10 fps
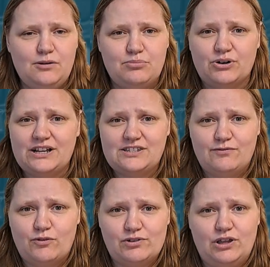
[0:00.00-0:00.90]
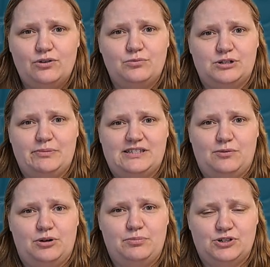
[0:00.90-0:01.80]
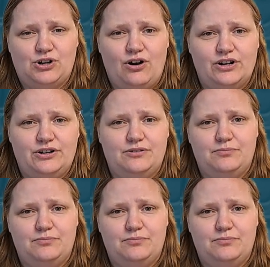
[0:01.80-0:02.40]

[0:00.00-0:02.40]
Progressive overload, which means I want to push harder,